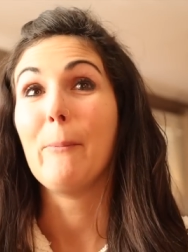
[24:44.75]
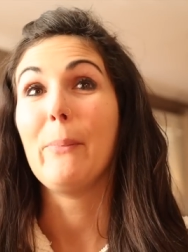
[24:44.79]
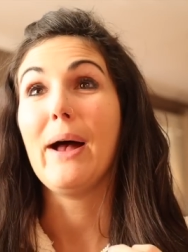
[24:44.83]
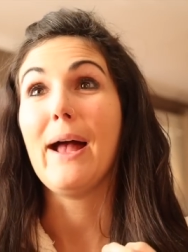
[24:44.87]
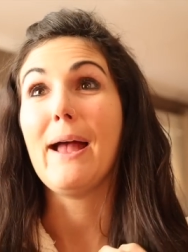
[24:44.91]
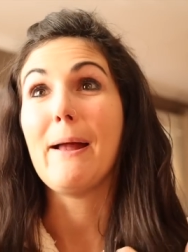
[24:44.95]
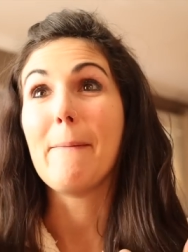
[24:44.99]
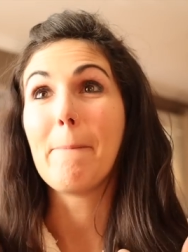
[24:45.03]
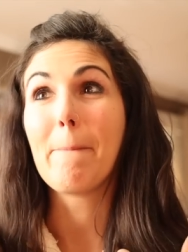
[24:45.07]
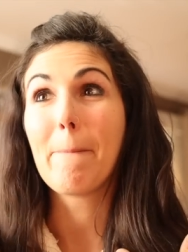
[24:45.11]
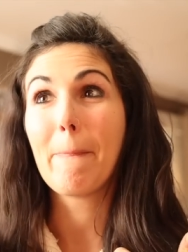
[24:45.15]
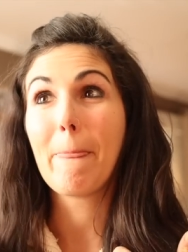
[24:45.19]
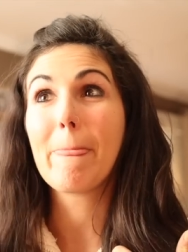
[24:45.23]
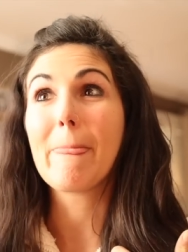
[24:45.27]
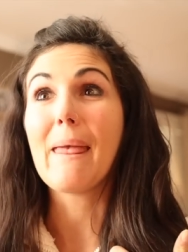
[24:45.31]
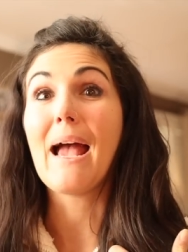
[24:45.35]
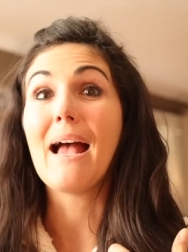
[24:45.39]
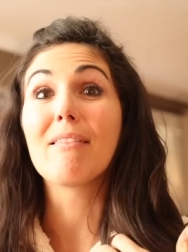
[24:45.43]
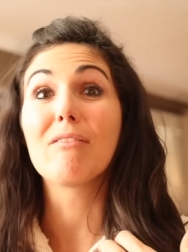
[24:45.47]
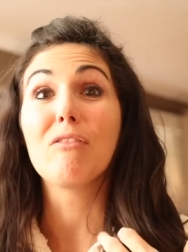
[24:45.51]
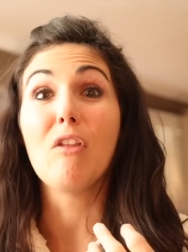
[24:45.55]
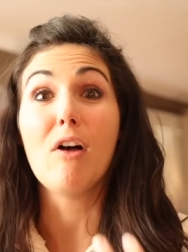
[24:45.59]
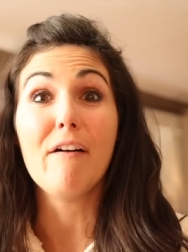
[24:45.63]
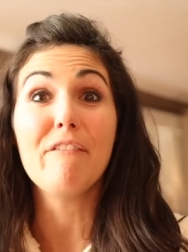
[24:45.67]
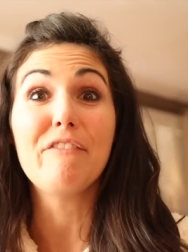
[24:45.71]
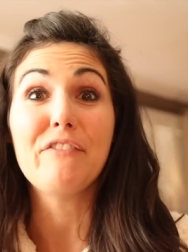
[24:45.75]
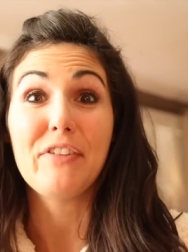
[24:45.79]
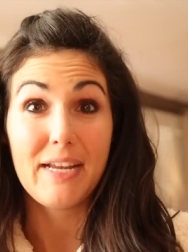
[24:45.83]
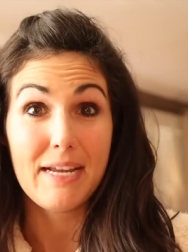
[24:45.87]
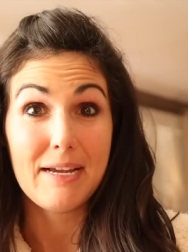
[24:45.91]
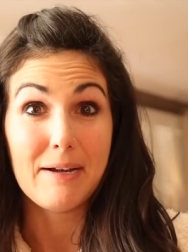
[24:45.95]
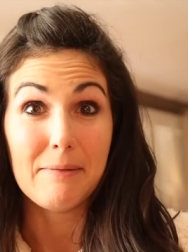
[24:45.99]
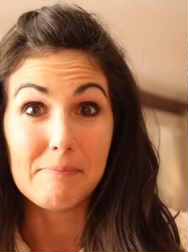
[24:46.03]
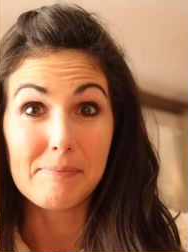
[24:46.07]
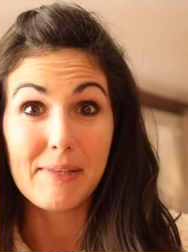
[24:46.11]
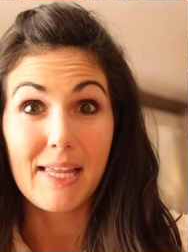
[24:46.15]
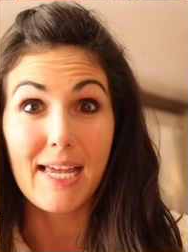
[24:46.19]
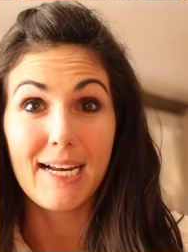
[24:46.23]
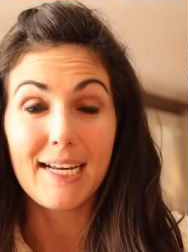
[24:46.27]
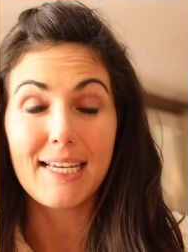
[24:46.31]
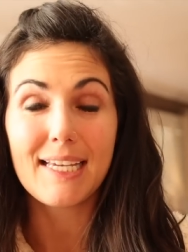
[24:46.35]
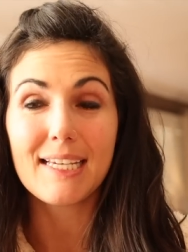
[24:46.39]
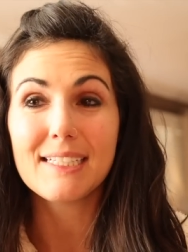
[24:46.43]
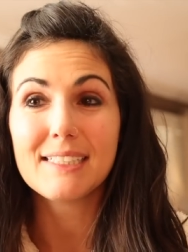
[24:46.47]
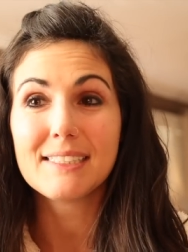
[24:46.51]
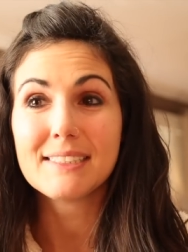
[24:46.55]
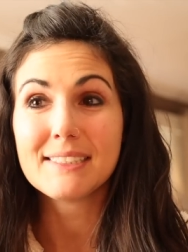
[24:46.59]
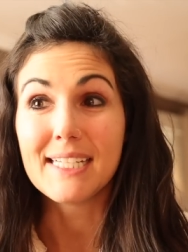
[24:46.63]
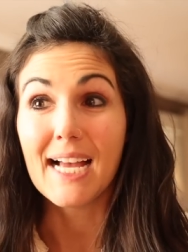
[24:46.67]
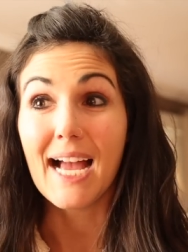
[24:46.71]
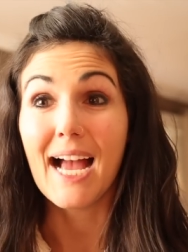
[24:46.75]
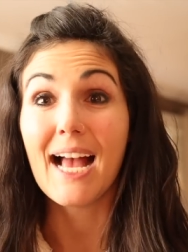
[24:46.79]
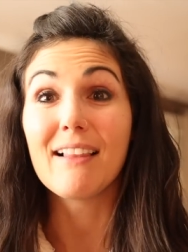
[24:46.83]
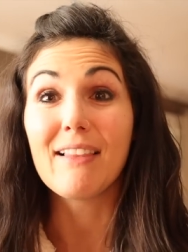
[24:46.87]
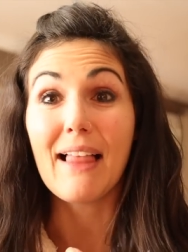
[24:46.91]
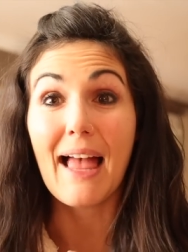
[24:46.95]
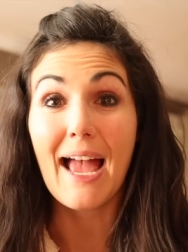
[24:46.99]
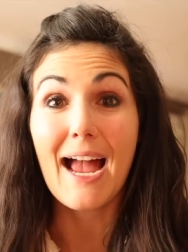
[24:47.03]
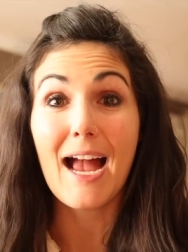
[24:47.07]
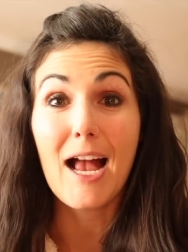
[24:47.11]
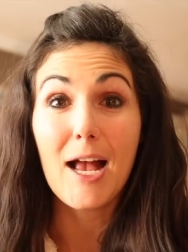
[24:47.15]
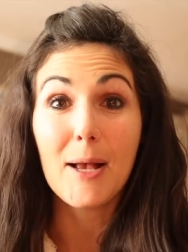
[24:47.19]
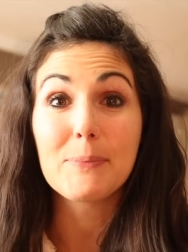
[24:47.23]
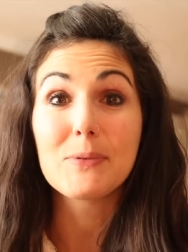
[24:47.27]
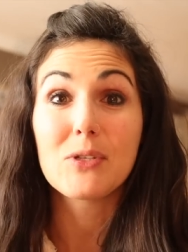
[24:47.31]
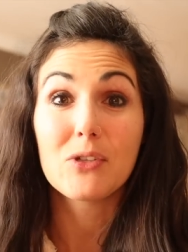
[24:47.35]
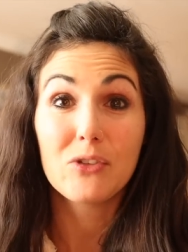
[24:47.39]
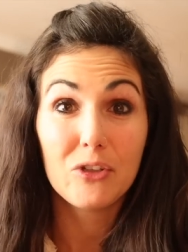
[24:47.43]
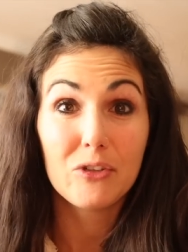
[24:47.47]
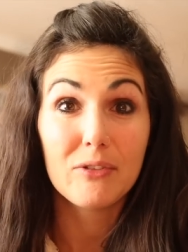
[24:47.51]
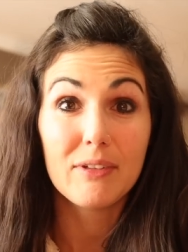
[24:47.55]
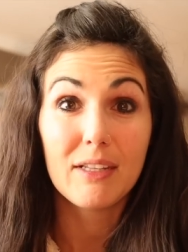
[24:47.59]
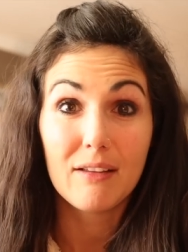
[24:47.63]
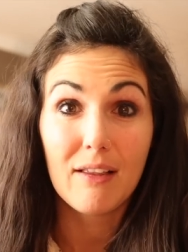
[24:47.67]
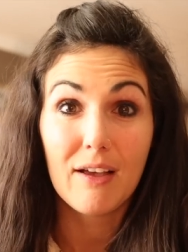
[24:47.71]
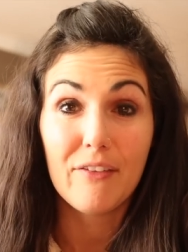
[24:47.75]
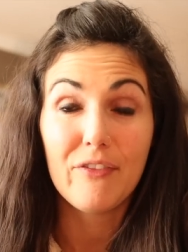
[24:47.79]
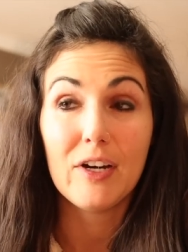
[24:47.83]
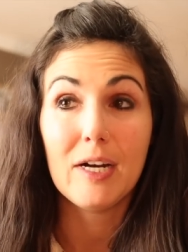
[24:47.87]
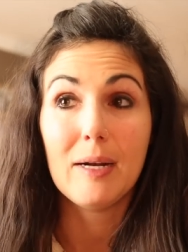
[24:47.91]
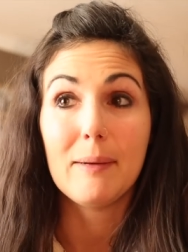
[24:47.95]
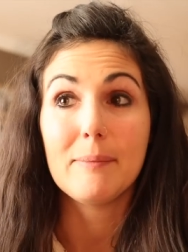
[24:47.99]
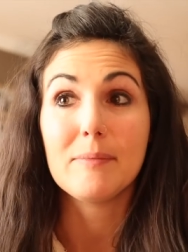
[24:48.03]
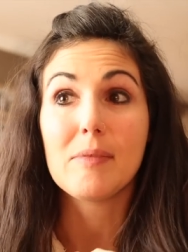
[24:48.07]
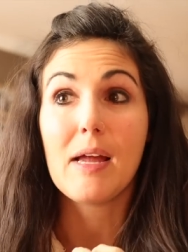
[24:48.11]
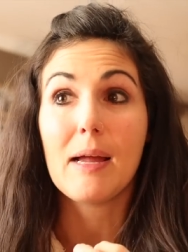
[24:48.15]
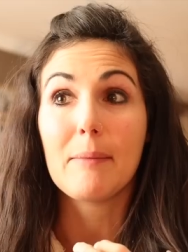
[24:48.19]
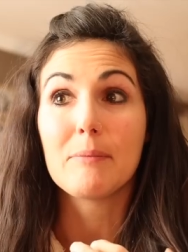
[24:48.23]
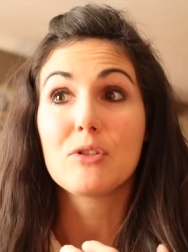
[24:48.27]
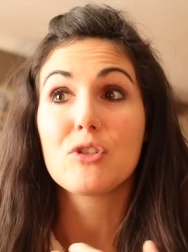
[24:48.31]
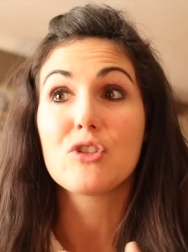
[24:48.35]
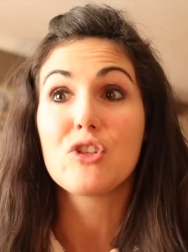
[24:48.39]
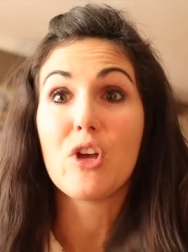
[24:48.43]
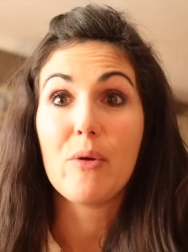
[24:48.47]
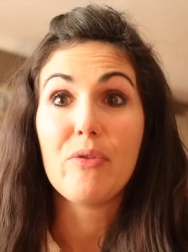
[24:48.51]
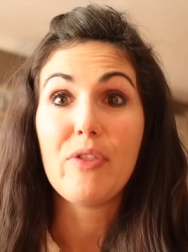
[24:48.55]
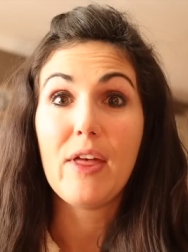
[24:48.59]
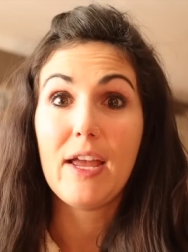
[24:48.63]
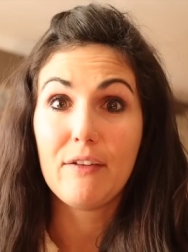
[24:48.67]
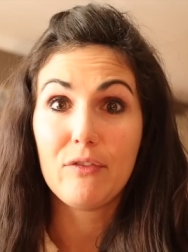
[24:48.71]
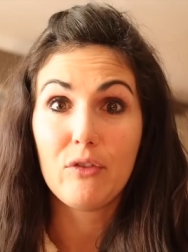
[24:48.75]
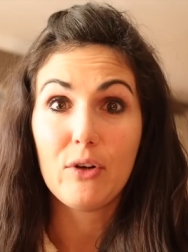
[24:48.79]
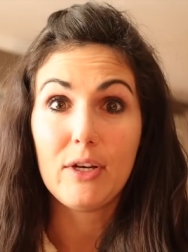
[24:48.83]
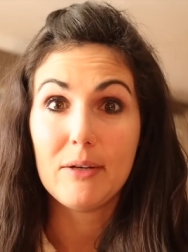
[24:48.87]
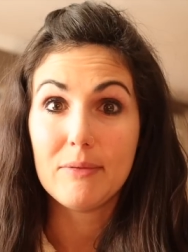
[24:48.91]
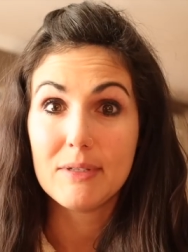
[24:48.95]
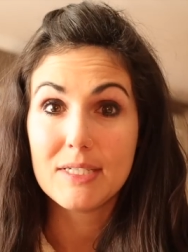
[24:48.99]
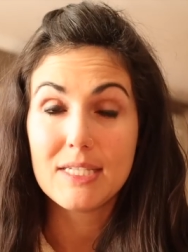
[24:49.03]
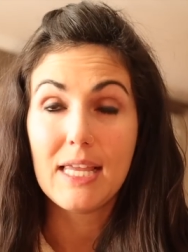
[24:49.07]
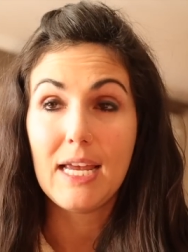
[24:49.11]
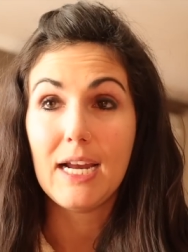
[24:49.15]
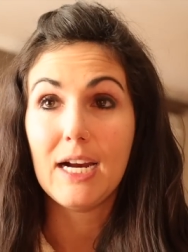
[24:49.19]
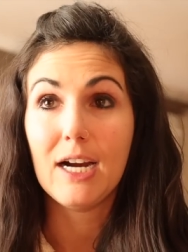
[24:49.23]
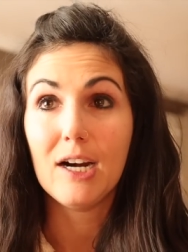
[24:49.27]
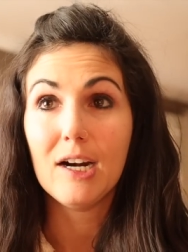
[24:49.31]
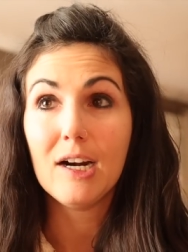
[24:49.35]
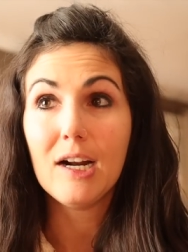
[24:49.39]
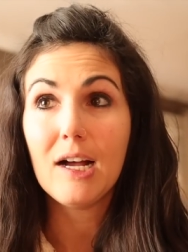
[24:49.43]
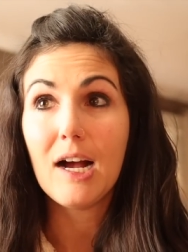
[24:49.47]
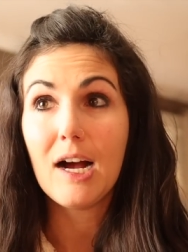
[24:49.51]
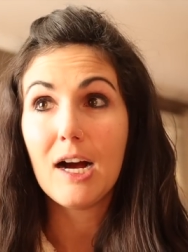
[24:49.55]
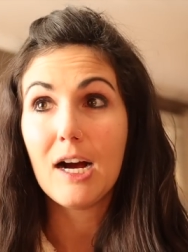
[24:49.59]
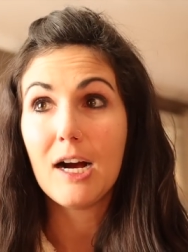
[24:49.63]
But I loved him. Like, I absolutely love it. I'm so thankful he was there.